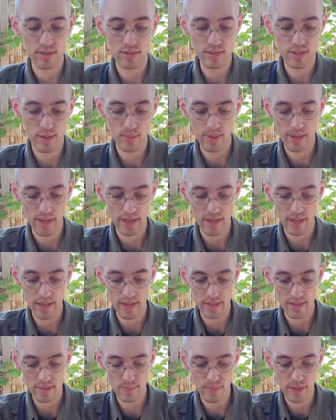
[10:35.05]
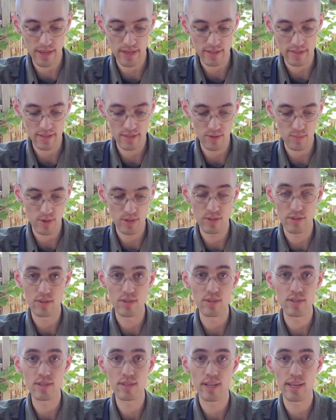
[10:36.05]
some AK's magazine wells are
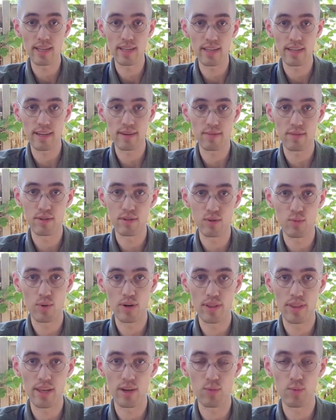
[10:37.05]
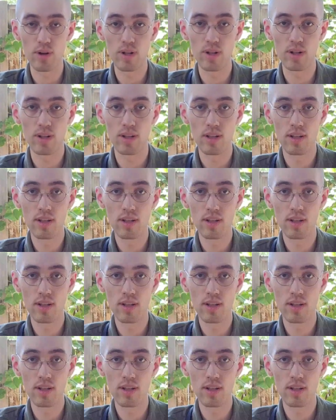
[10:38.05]
just slightly different to where they will